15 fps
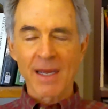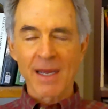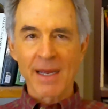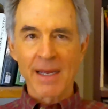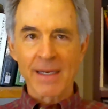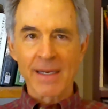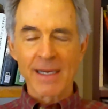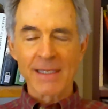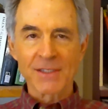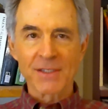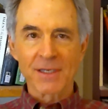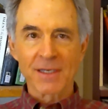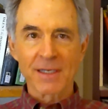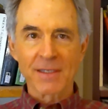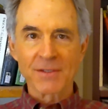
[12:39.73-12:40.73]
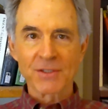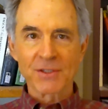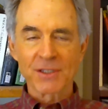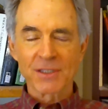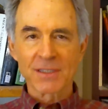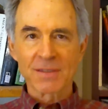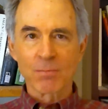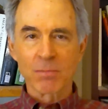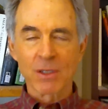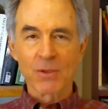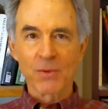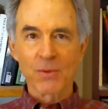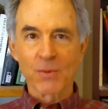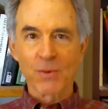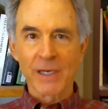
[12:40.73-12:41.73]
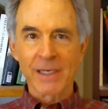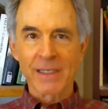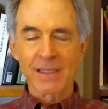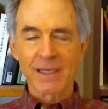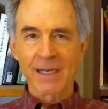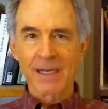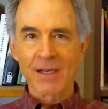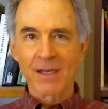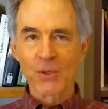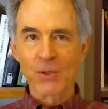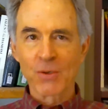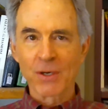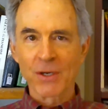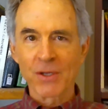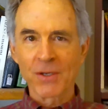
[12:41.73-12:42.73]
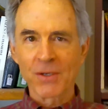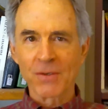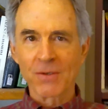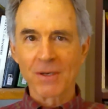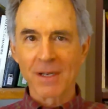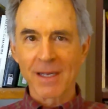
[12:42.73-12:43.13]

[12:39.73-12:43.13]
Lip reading: and Isaac is just blown away, like, who are you?